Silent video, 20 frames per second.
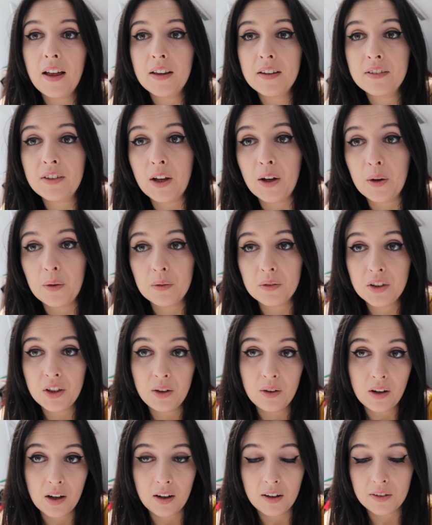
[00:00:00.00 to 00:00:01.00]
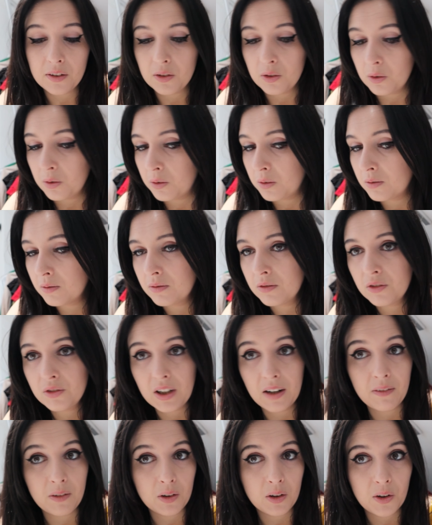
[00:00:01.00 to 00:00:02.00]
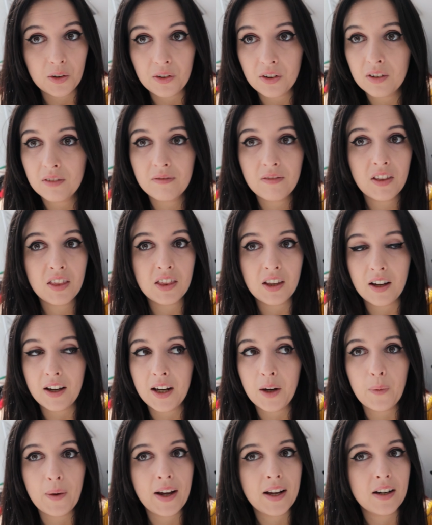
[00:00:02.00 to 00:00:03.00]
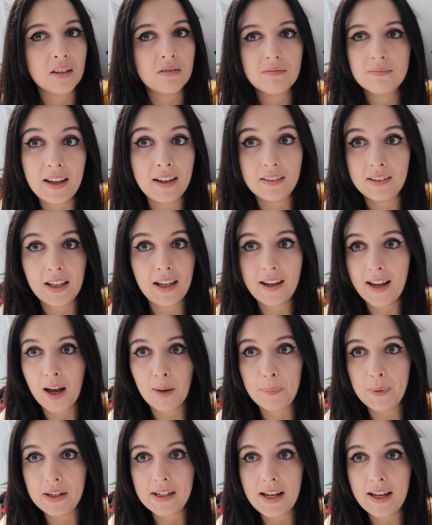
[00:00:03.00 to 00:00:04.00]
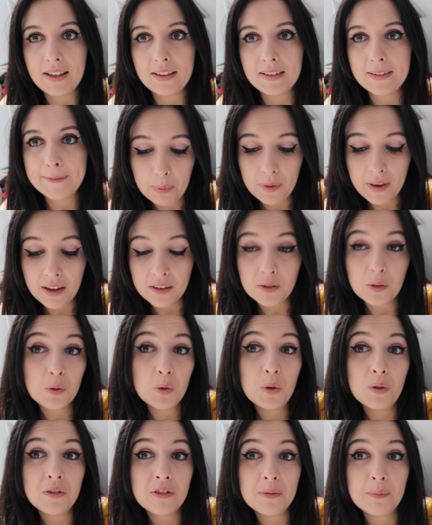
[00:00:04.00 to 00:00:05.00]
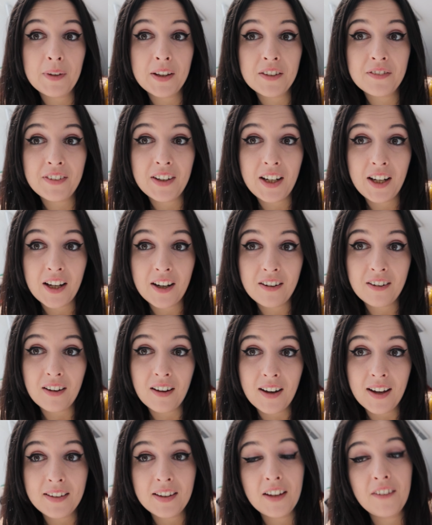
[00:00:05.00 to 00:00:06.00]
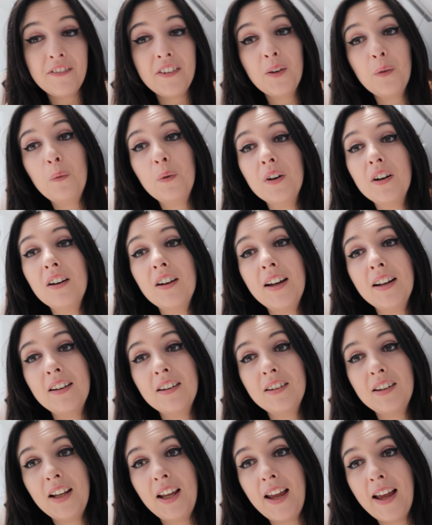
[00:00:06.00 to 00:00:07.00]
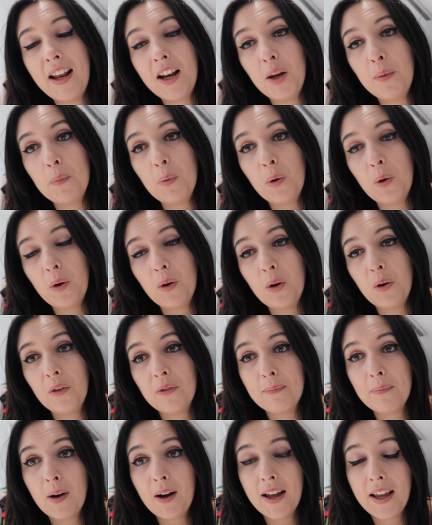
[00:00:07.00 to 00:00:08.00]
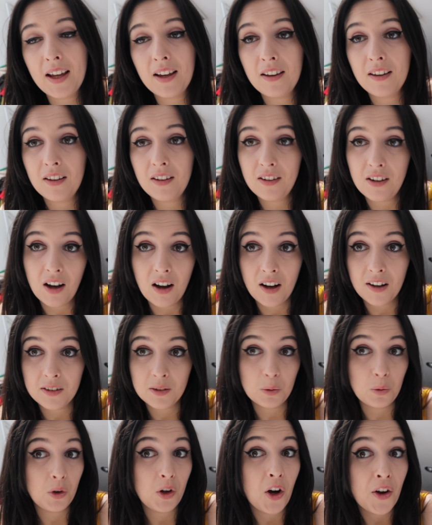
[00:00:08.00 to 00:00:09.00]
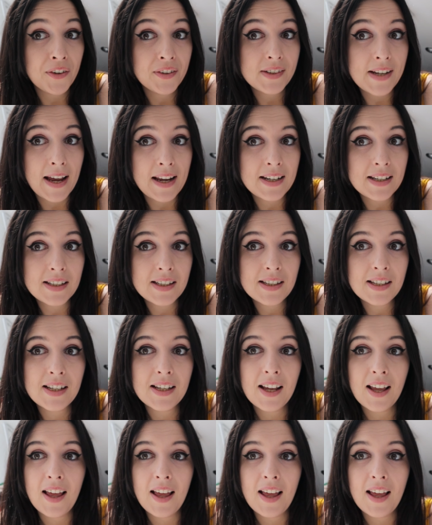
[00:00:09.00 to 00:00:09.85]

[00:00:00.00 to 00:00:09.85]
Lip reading: So Newcastle, Travel Lodge, 30 quid, easy, happy days. But that's all from this video, guys. If you would like to see any more of my castle content,